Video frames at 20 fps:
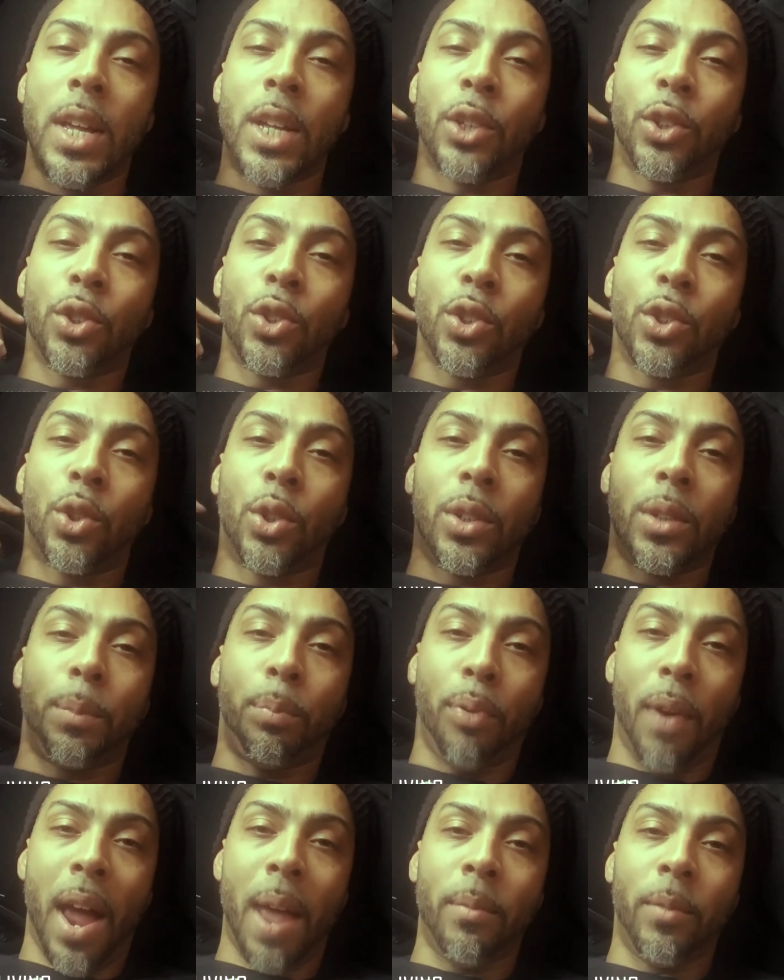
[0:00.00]
So just go to
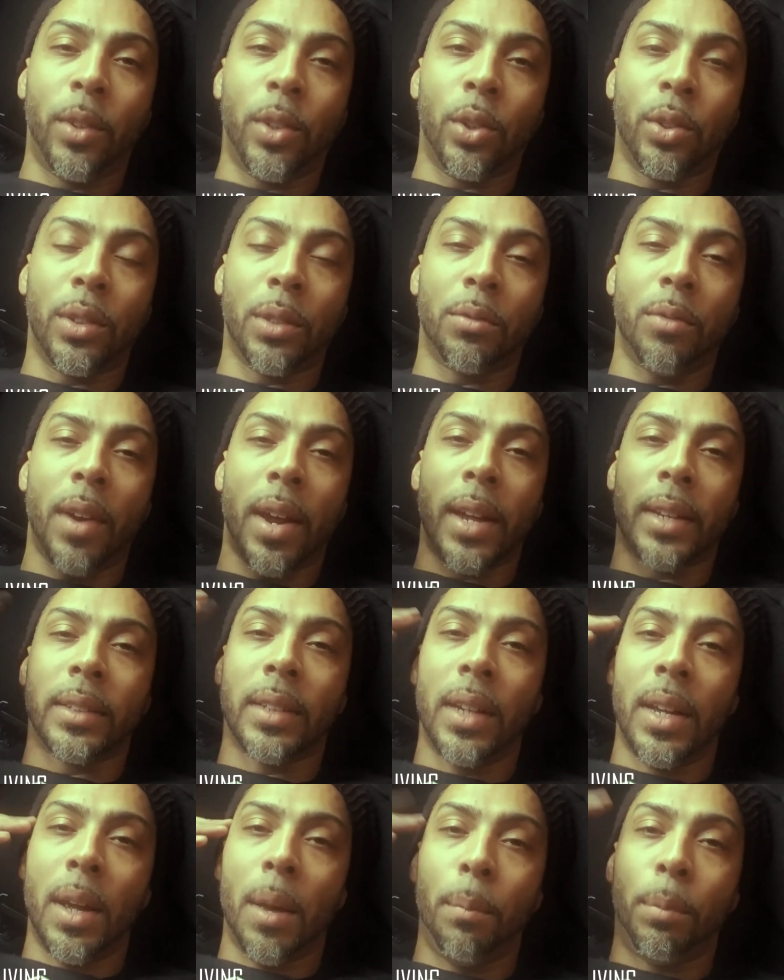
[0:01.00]
Prime Video
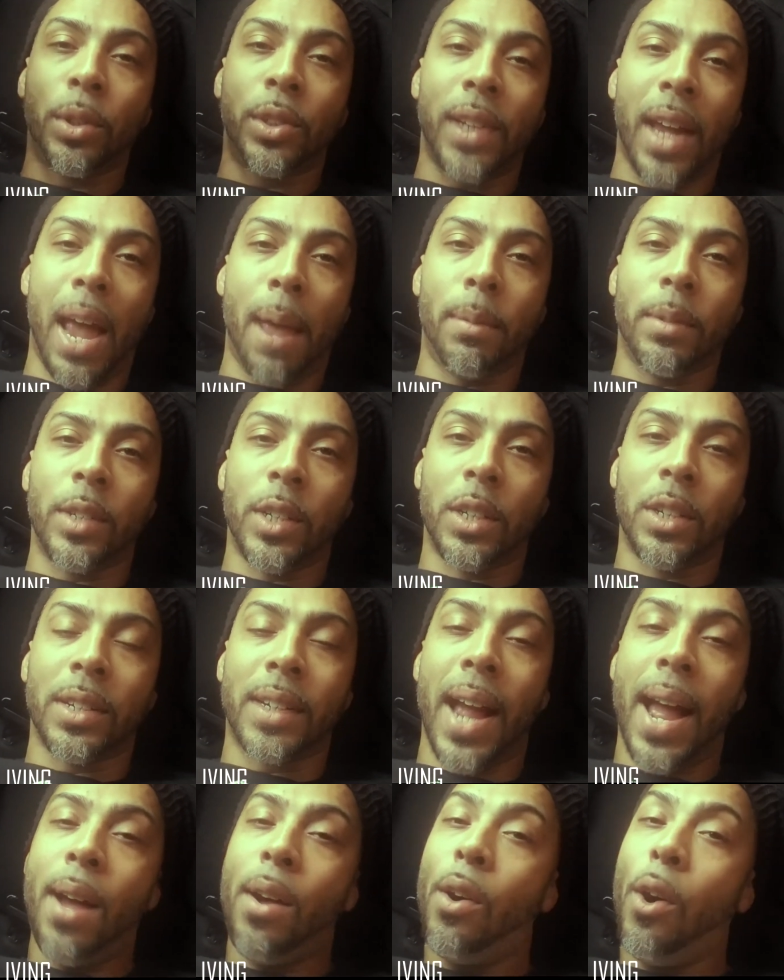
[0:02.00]
Direct, put your Amazon
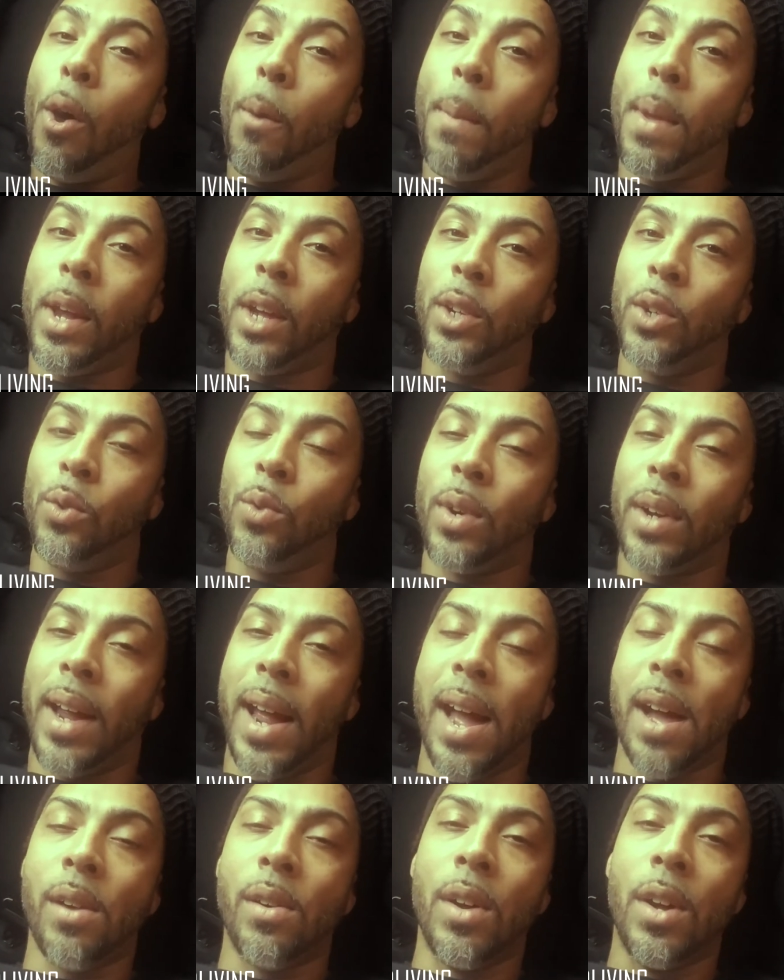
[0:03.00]
account or make a new
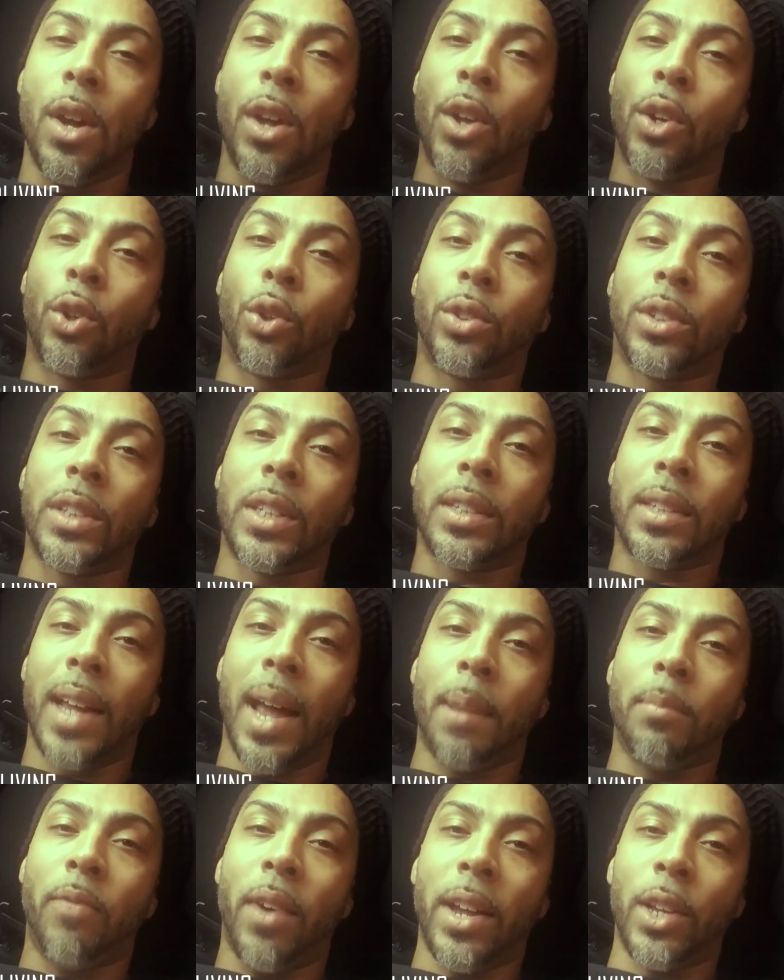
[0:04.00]
account, go to the
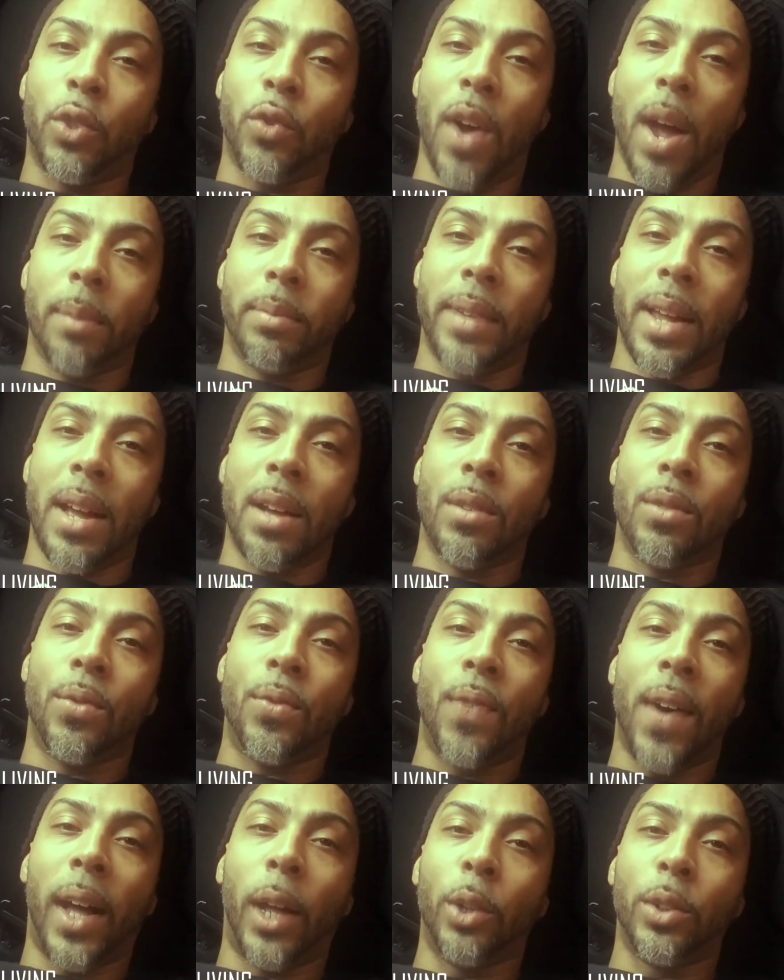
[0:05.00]
top right drop down,
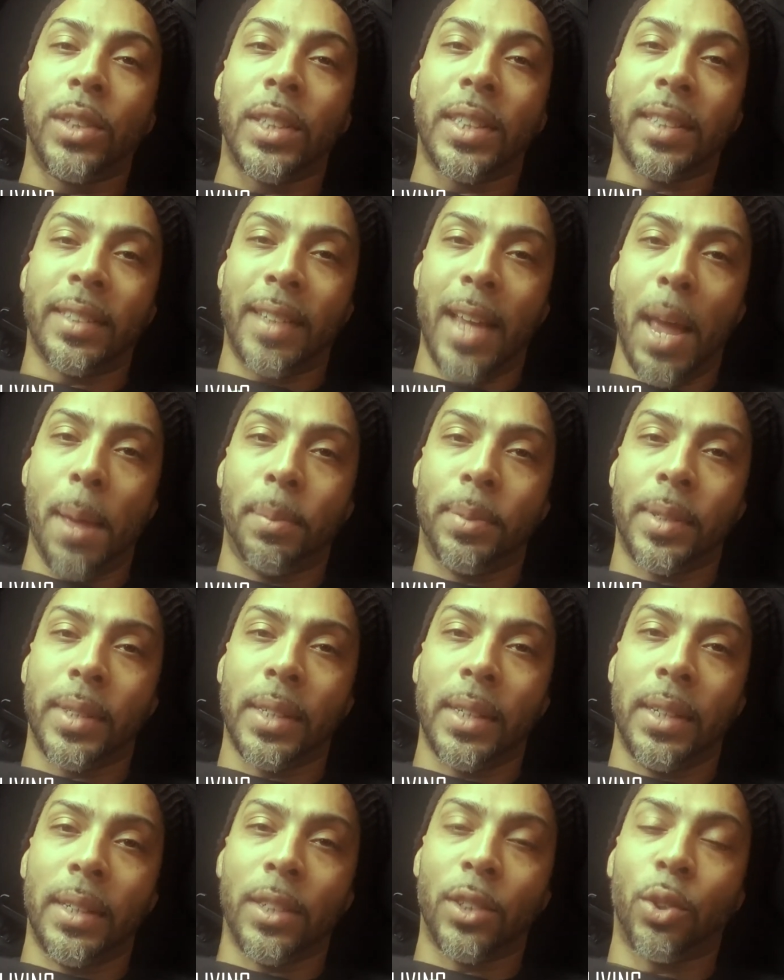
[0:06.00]
follow the steps.
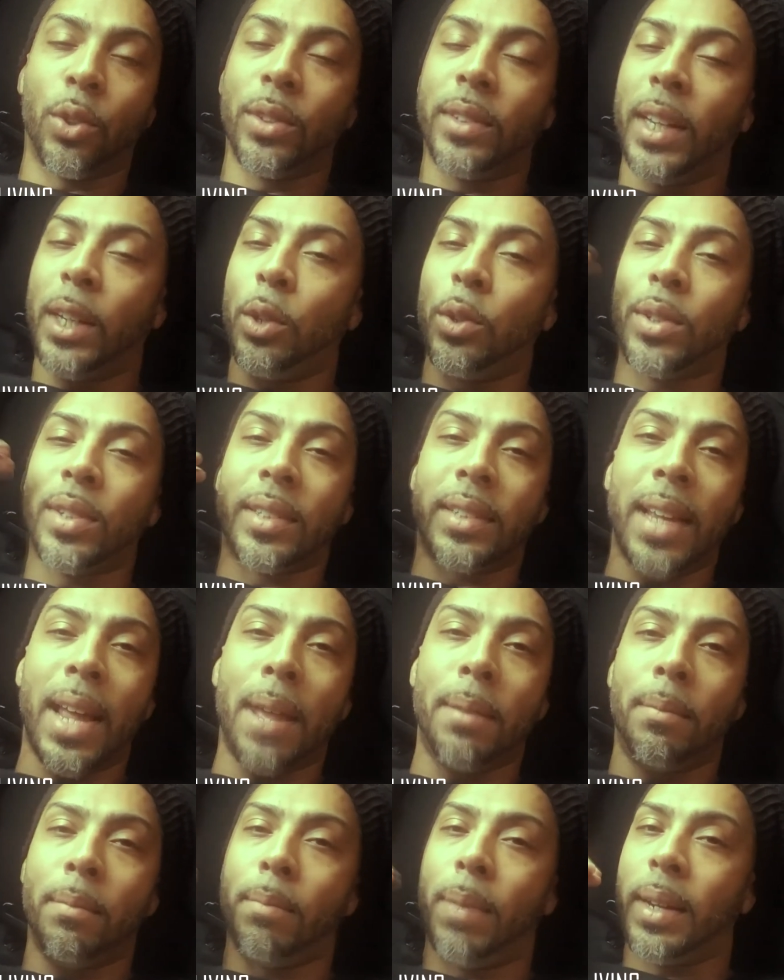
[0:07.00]
It's going to take you
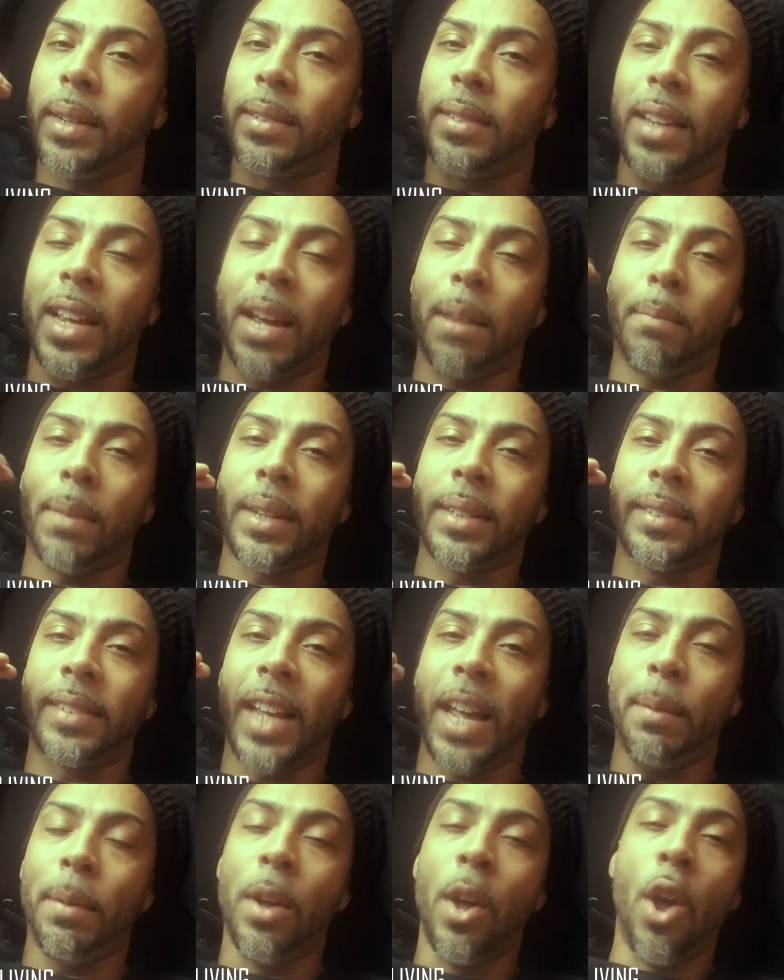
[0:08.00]
step by step by
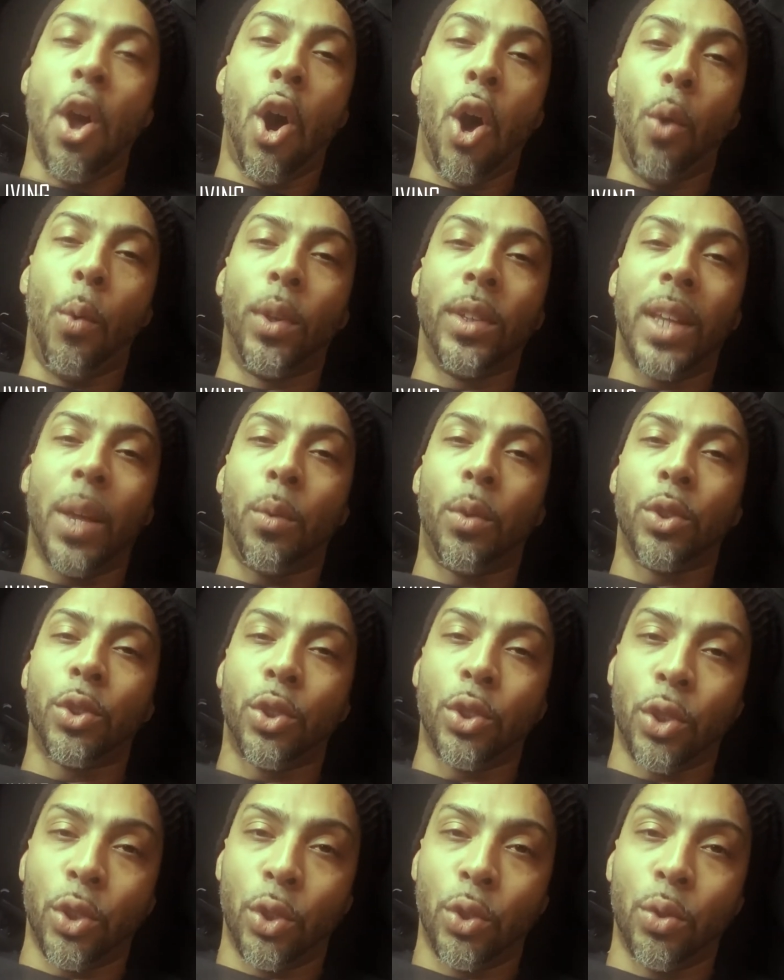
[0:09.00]
step on what they want
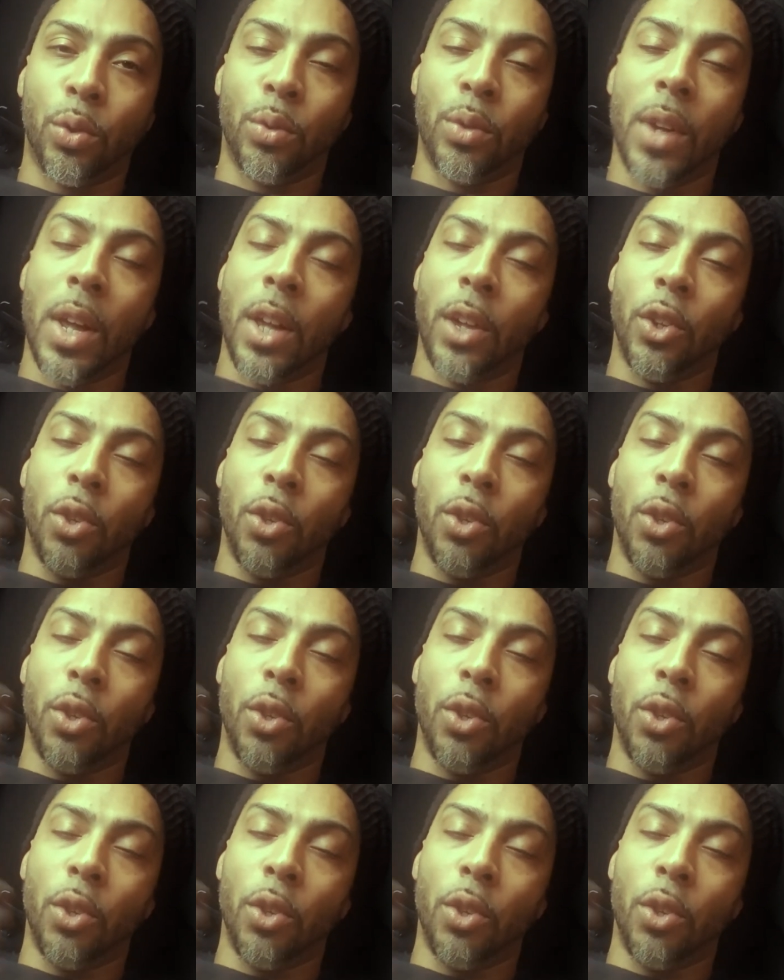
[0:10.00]
you to do.